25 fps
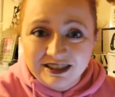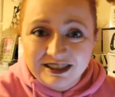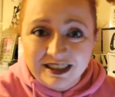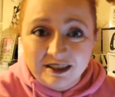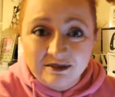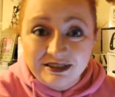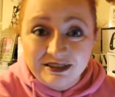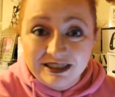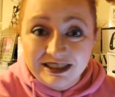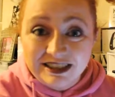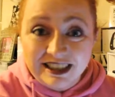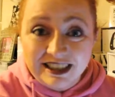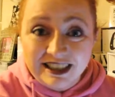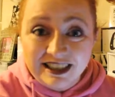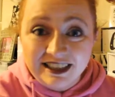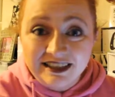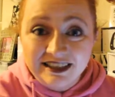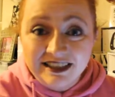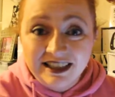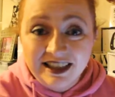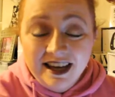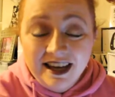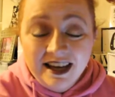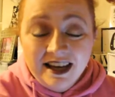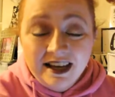
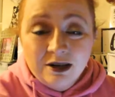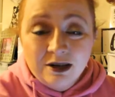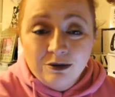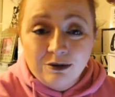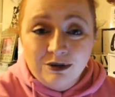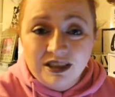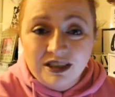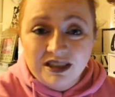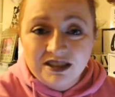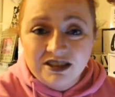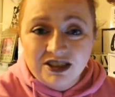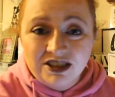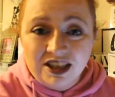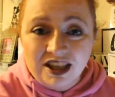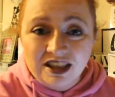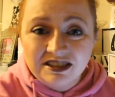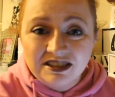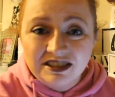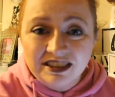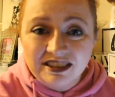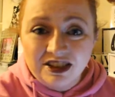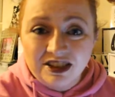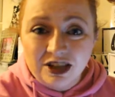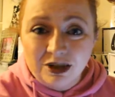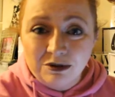17 when I
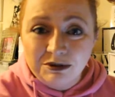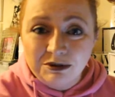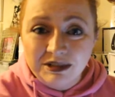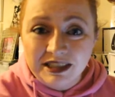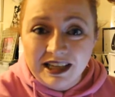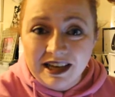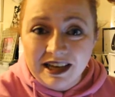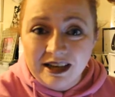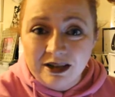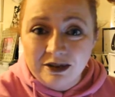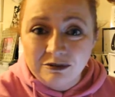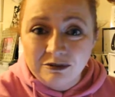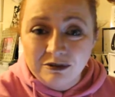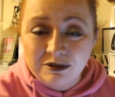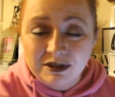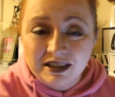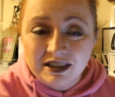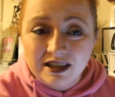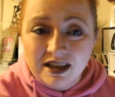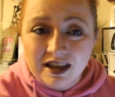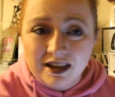started going out